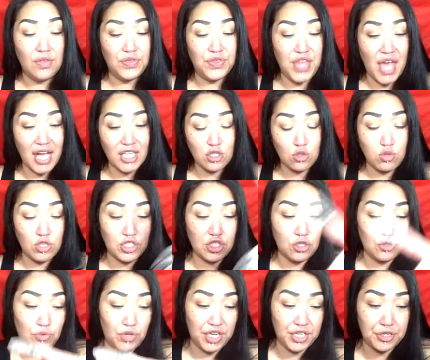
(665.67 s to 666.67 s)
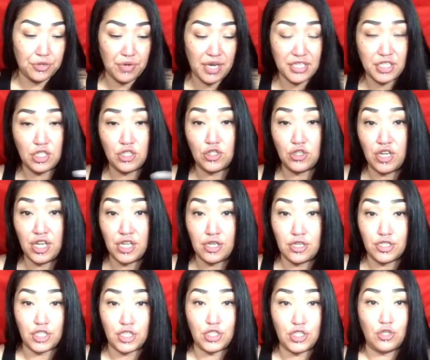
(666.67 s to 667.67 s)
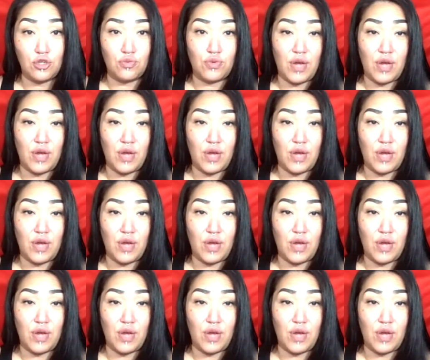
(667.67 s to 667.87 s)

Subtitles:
That's what you redirected your energy to.